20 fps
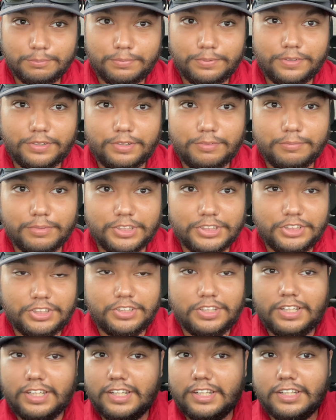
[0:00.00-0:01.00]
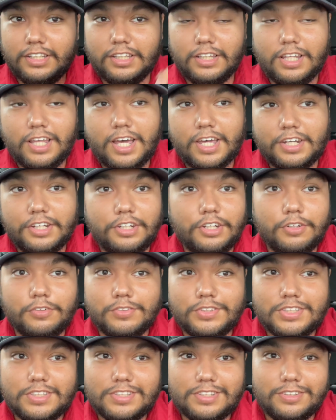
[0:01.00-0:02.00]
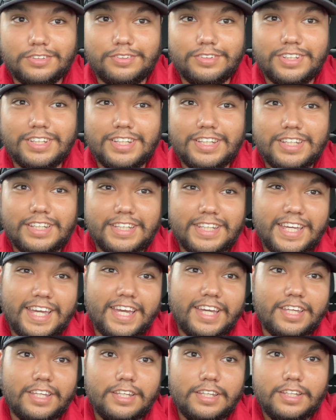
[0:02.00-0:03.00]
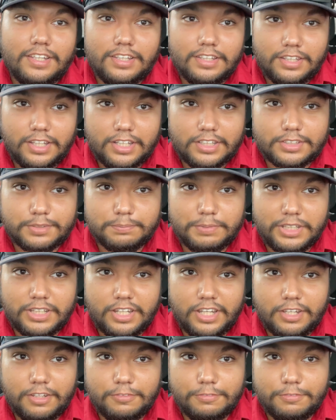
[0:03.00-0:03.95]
Pretty much you need a lot of notes. So yeah, that's my